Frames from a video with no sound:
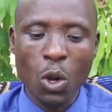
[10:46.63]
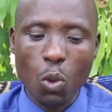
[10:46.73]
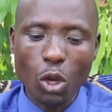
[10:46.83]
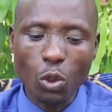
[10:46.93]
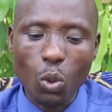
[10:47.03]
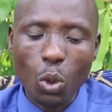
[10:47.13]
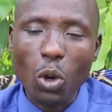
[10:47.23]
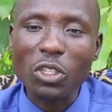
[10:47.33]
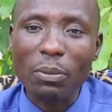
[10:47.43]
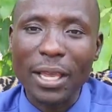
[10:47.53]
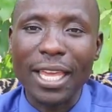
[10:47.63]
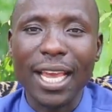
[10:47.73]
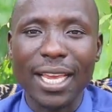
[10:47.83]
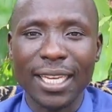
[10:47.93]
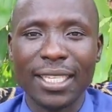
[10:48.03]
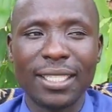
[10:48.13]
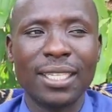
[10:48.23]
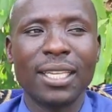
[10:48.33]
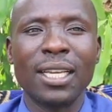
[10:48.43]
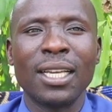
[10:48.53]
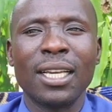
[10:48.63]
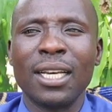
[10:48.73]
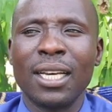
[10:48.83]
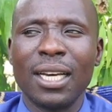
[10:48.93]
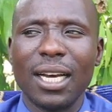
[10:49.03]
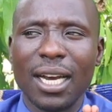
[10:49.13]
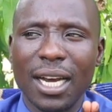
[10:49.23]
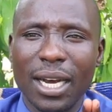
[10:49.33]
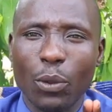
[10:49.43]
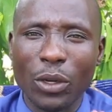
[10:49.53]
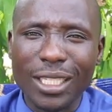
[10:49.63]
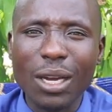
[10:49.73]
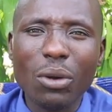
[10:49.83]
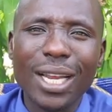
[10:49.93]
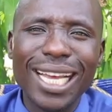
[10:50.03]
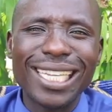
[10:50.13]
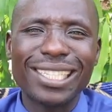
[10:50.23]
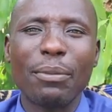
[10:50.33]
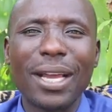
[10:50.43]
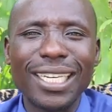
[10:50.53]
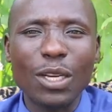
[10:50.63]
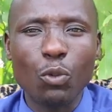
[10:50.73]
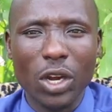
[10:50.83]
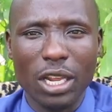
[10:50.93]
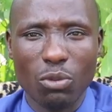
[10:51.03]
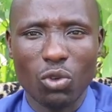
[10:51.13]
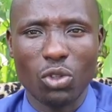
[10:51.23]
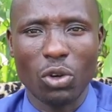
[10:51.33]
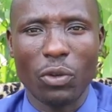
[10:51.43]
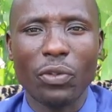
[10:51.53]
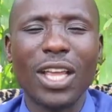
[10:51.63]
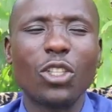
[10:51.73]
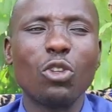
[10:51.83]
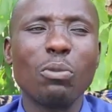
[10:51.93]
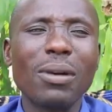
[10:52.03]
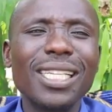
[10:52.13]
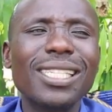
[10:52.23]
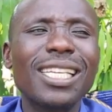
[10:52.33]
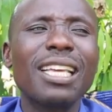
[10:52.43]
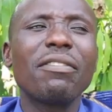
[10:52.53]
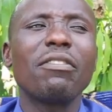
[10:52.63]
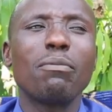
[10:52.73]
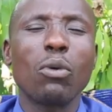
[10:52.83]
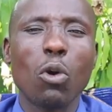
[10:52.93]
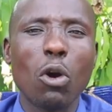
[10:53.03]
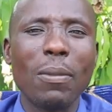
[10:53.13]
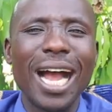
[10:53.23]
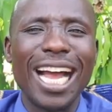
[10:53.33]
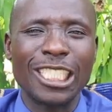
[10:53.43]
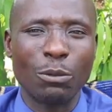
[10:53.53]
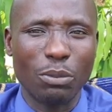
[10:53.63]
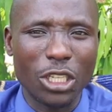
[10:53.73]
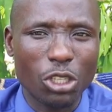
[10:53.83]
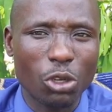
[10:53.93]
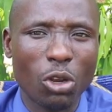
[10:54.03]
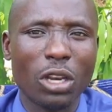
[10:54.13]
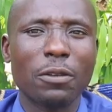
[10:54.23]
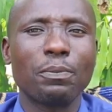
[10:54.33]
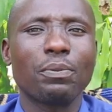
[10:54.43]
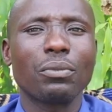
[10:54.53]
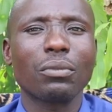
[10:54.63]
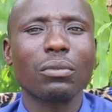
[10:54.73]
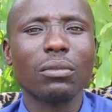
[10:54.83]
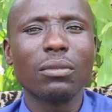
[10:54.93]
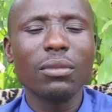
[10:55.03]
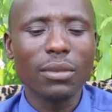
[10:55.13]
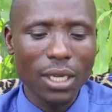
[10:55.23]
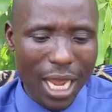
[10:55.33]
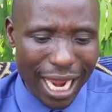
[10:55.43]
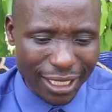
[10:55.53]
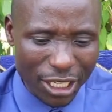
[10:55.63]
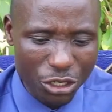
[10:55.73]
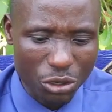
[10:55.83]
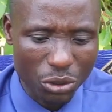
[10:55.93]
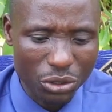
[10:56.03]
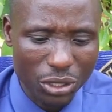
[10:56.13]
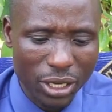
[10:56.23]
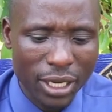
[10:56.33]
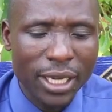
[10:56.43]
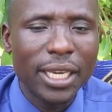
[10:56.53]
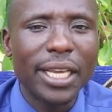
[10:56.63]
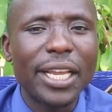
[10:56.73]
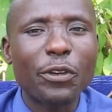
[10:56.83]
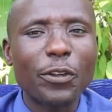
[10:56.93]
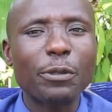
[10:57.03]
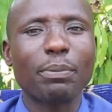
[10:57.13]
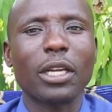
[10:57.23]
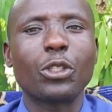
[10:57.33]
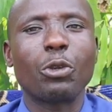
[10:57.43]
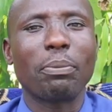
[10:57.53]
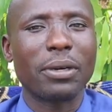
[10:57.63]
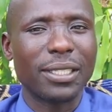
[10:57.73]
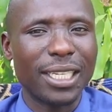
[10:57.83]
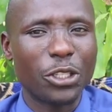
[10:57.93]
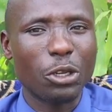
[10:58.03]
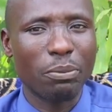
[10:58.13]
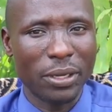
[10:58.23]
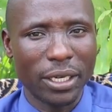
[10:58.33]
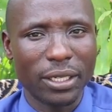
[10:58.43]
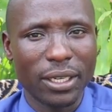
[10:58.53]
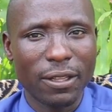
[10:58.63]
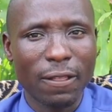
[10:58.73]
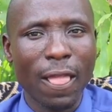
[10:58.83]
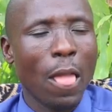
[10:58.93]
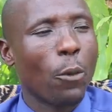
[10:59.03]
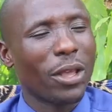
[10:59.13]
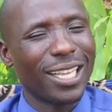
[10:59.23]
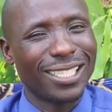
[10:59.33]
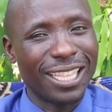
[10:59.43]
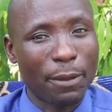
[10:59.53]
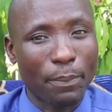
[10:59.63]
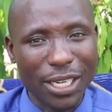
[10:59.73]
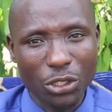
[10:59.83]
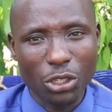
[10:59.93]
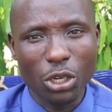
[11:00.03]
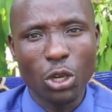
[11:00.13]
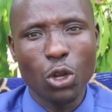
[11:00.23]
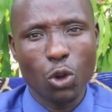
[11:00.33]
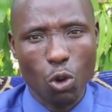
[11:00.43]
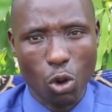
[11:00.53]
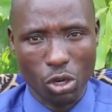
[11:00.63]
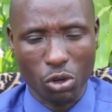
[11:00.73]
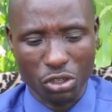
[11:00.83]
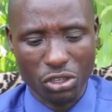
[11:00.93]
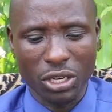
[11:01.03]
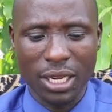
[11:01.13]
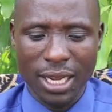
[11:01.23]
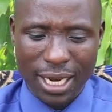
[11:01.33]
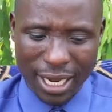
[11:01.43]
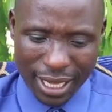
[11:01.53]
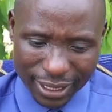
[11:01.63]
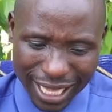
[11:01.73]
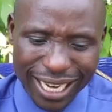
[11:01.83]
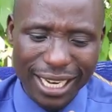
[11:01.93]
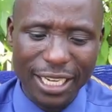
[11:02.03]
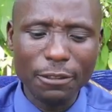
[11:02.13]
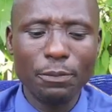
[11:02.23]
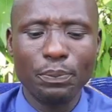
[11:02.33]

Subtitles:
what could also be here is Wetangula is reminding William Ruto that you must give Bungoma a special attention in respect to your presidential bid, whether it's in the past or not. Thirdly,